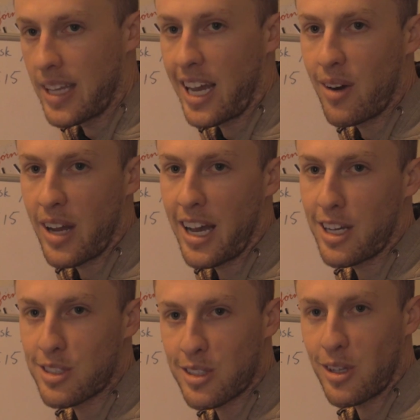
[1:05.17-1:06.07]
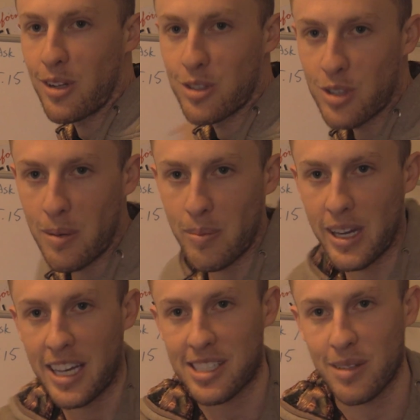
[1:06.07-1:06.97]
out-ask Donald Trump by
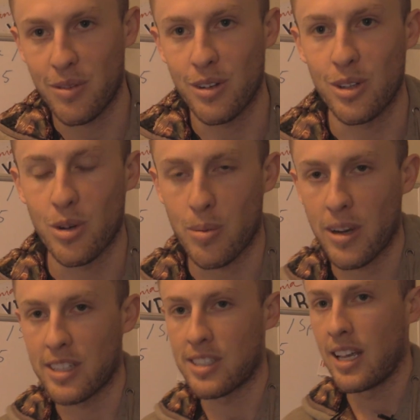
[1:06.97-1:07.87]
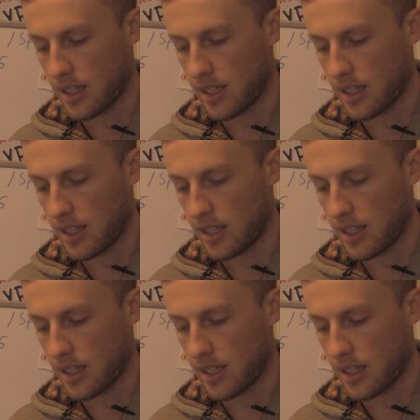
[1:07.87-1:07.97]
asking for a lower price.